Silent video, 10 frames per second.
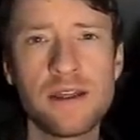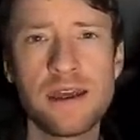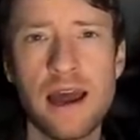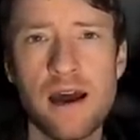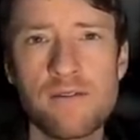and
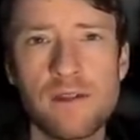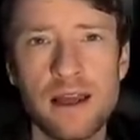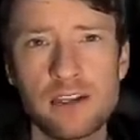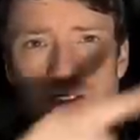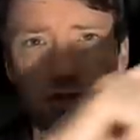then you
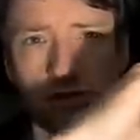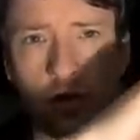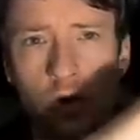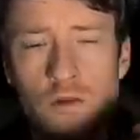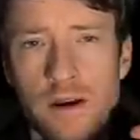have like a
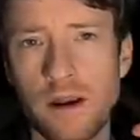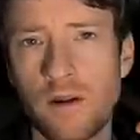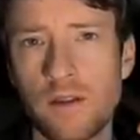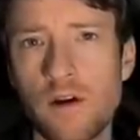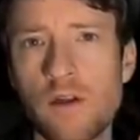
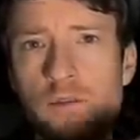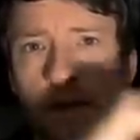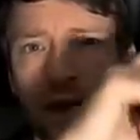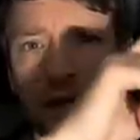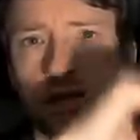story on the
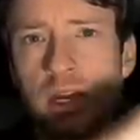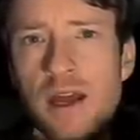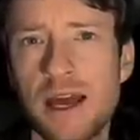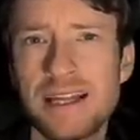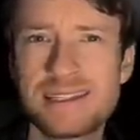other page.